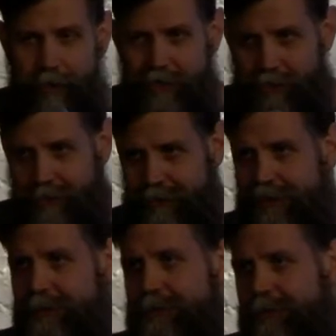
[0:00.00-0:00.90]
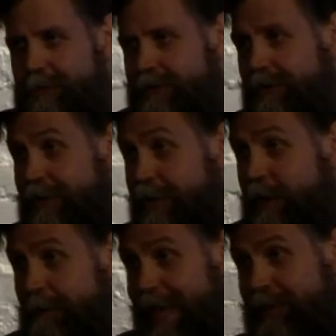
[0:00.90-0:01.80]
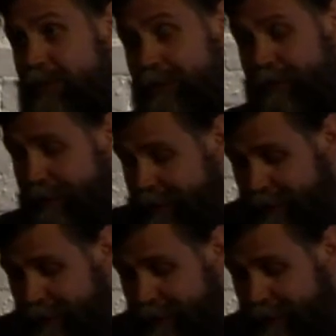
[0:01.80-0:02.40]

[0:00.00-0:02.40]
pressures that are sort of starting to come at you